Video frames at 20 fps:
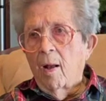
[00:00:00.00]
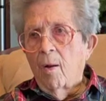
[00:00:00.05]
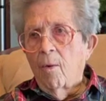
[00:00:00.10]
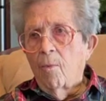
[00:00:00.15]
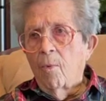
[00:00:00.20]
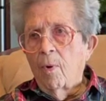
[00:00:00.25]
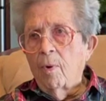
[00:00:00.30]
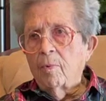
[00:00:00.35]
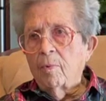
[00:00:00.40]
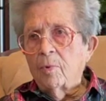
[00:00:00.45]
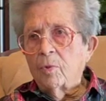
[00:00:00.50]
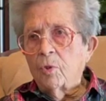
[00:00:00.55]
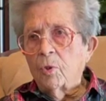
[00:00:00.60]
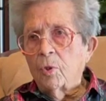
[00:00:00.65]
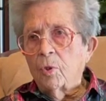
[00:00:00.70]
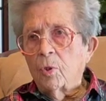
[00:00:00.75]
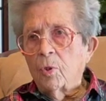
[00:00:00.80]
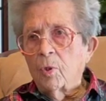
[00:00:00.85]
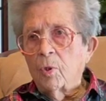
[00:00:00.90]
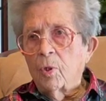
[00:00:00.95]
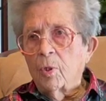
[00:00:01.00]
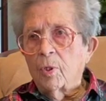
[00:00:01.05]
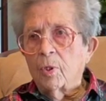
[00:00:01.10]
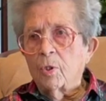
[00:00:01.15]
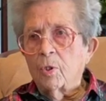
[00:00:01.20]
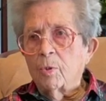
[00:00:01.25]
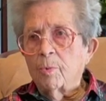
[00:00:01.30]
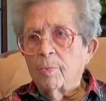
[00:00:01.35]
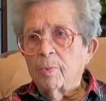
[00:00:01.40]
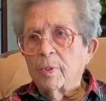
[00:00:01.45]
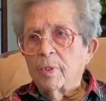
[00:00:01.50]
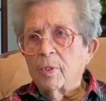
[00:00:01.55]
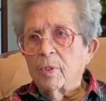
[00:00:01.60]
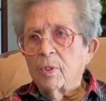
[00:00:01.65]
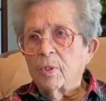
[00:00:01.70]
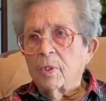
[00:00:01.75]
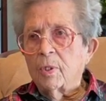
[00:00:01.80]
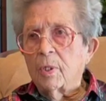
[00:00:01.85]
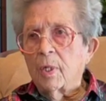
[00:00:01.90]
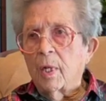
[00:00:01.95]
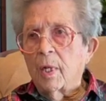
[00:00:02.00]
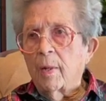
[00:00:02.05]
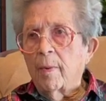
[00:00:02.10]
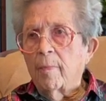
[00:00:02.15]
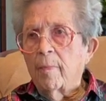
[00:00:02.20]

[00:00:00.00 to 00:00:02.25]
what was her husband's name?